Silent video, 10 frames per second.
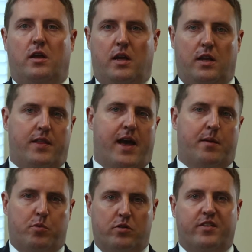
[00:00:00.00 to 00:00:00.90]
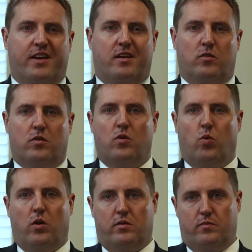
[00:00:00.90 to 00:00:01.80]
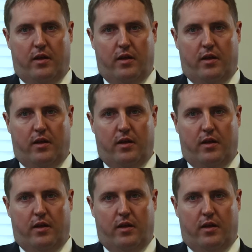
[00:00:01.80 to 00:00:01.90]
in that particular court.